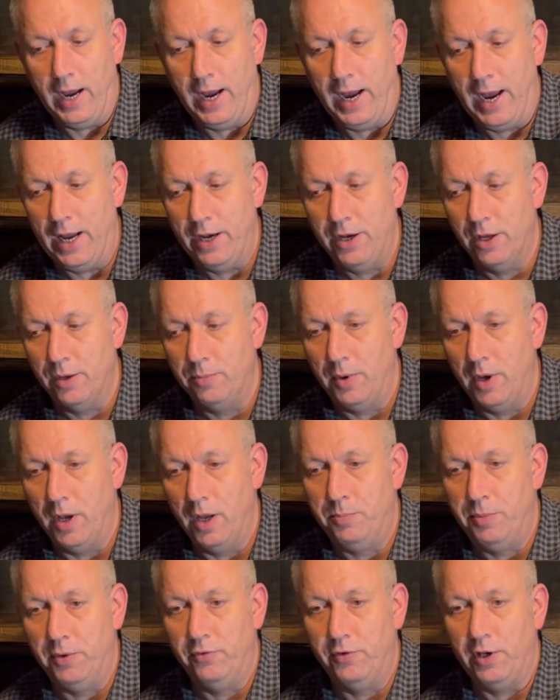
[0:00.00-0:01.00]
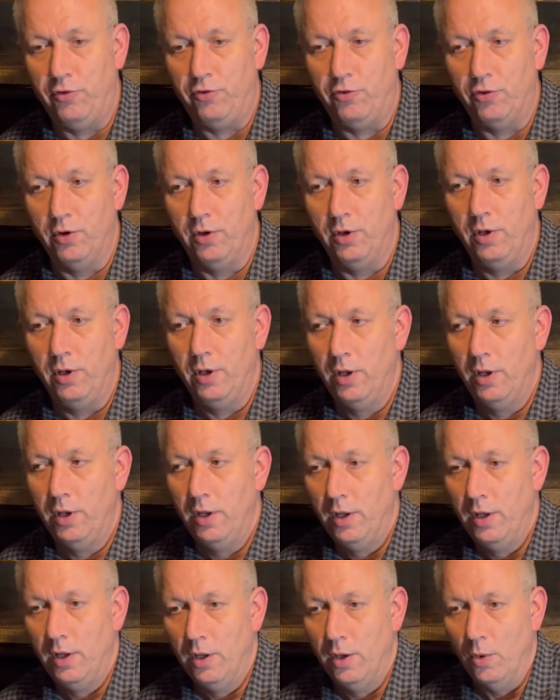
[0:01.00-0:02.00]
had a position
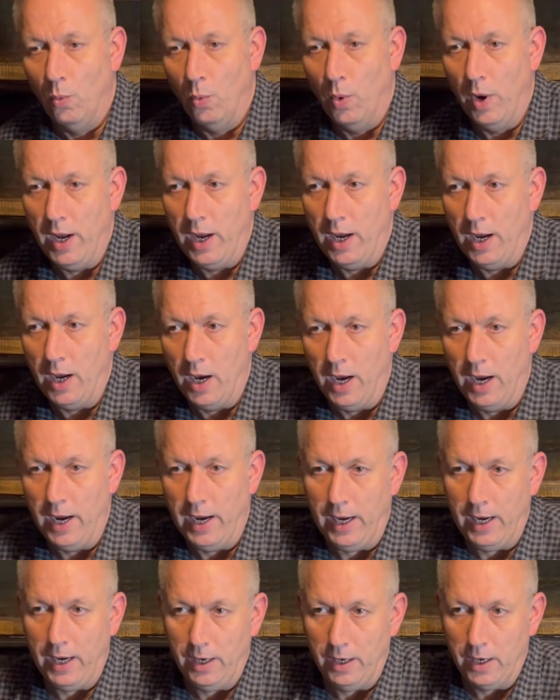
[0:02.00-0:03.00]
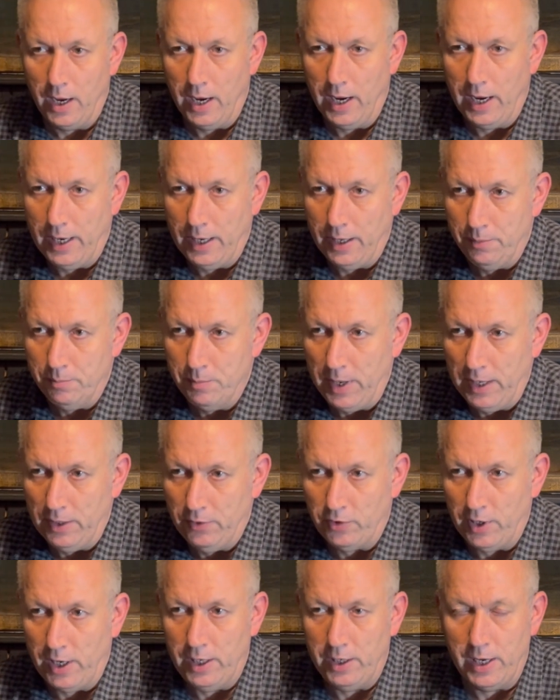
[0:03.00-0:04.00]
where I
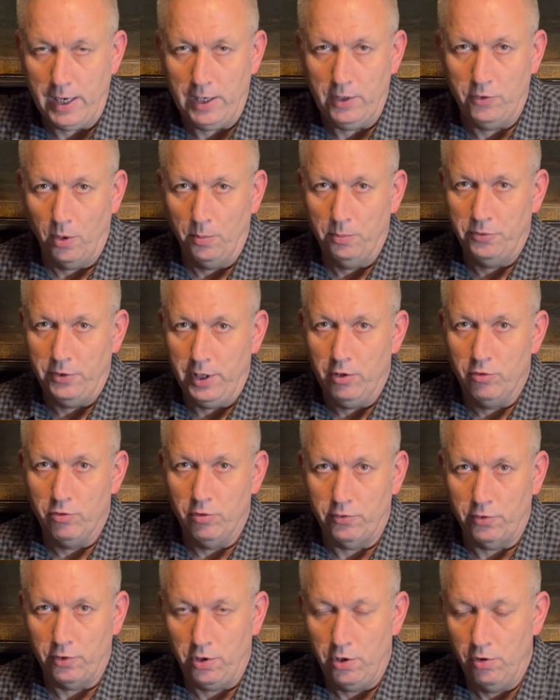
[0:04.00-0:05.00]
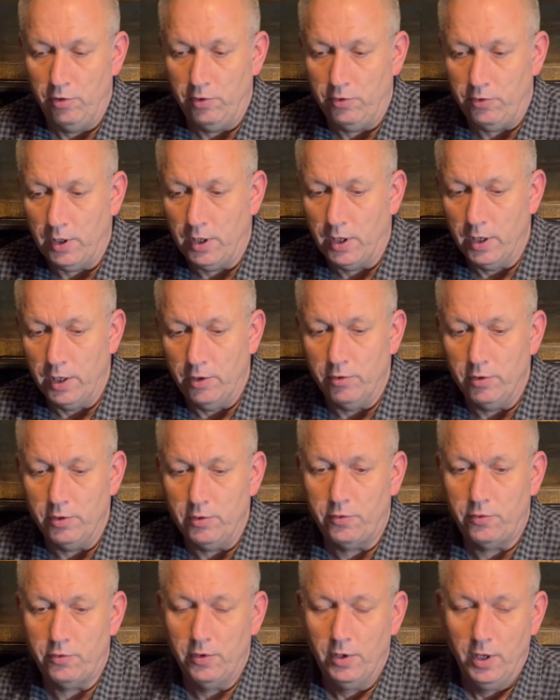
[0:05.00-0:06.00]
maintained a top secret security
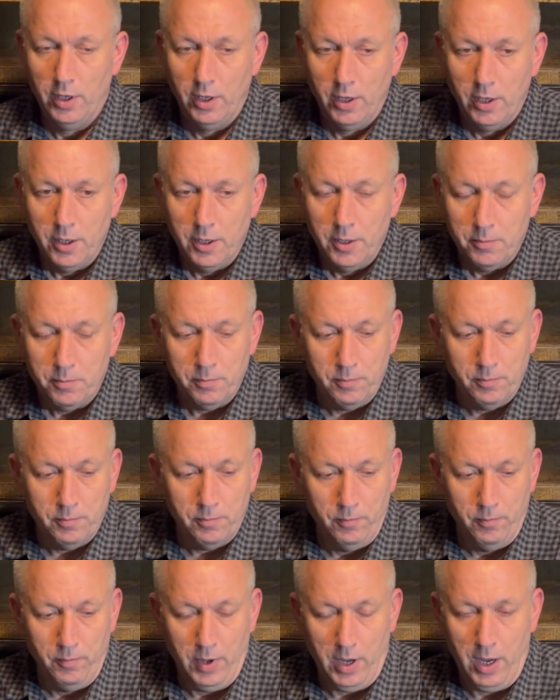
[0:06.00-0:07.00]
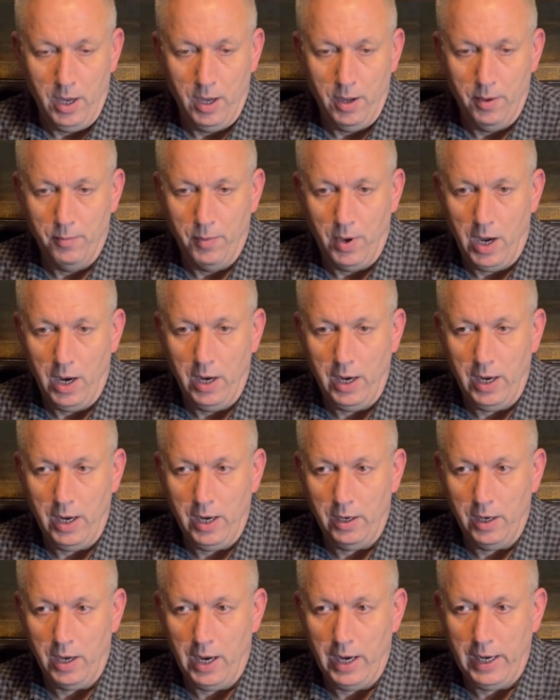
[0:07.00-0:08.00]
clearance.
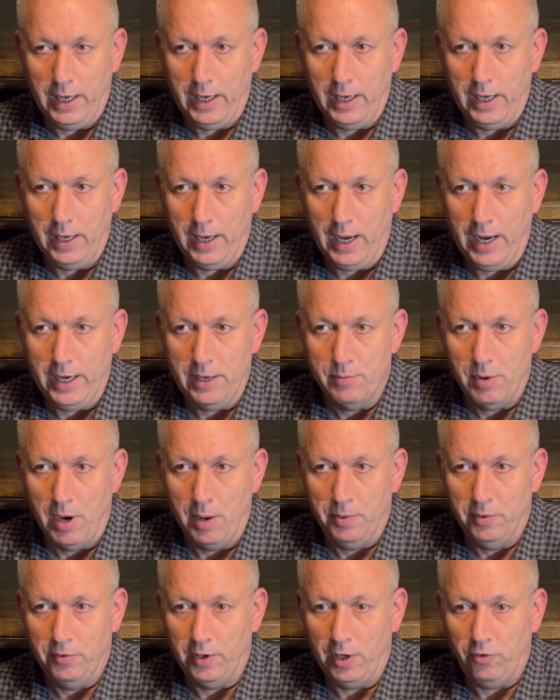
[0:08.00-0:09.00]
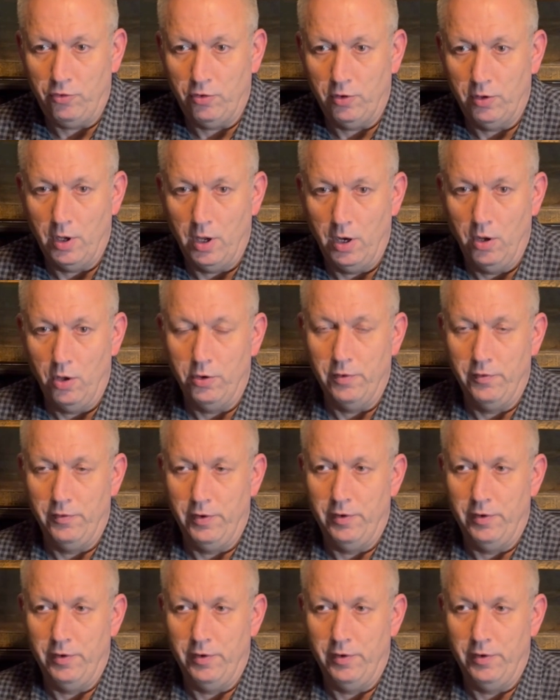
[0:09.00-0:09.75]
I had in my possession a lot of